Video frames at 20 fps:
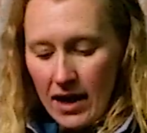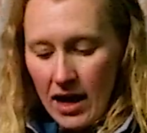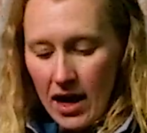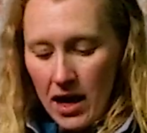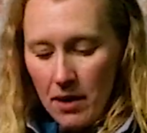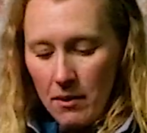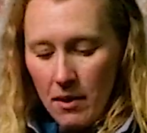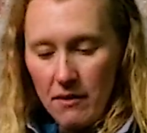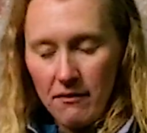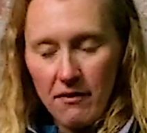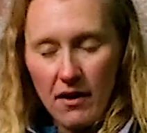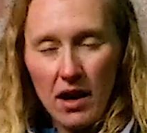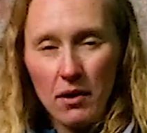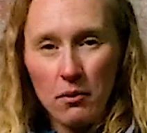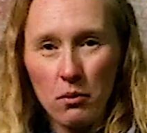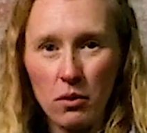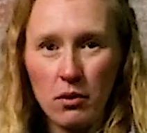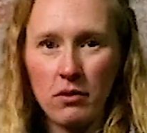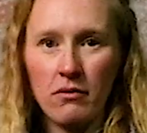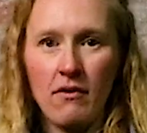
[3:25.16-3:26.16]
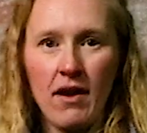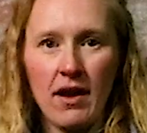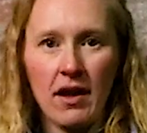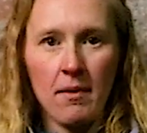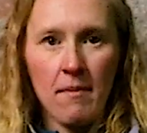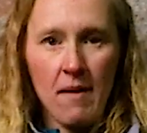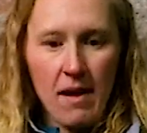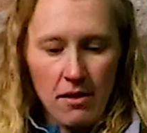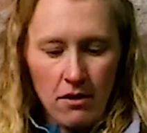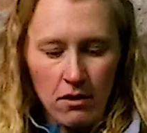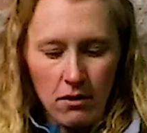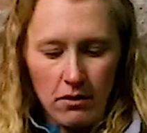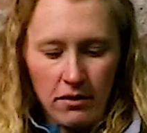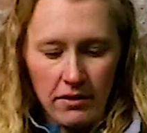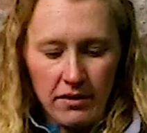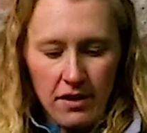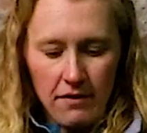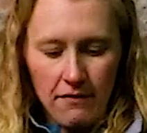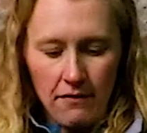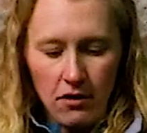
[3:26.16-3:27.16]
However, I wouldn't recommend holding
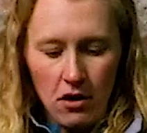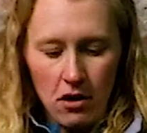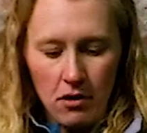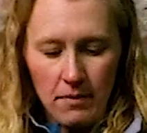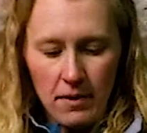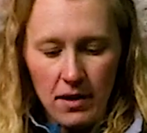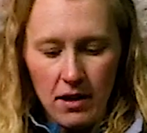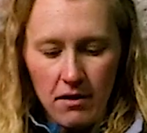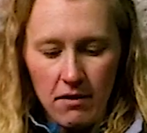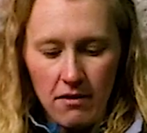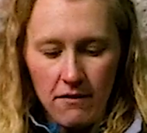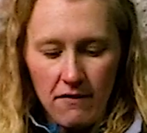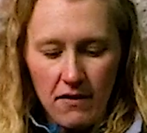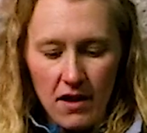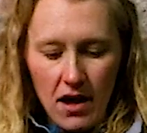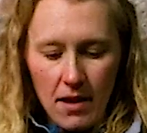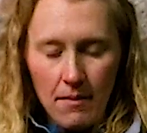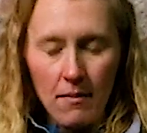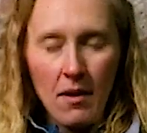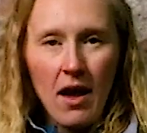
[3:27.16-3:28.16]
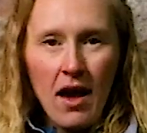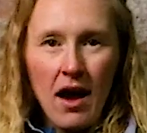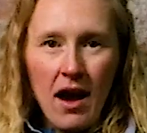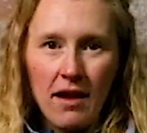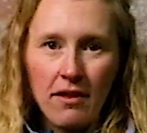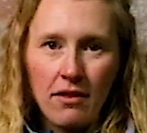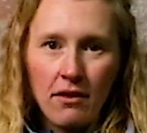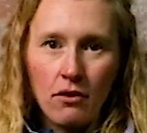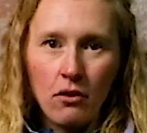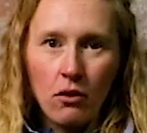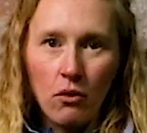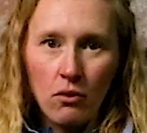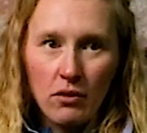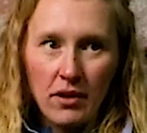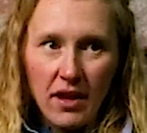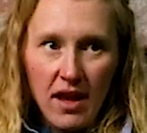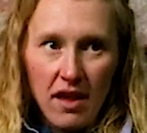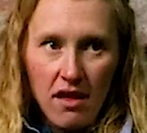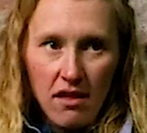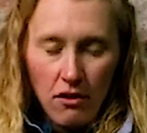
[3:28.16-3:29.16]
this for long periods of time as the cord
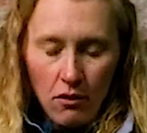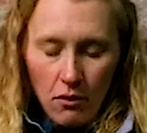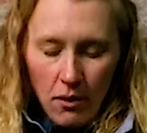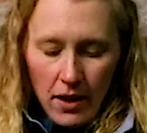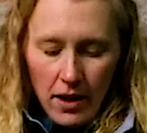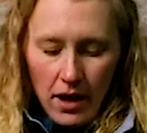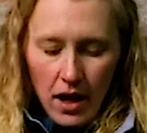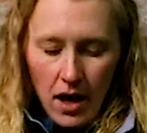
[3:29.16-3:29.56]
is quite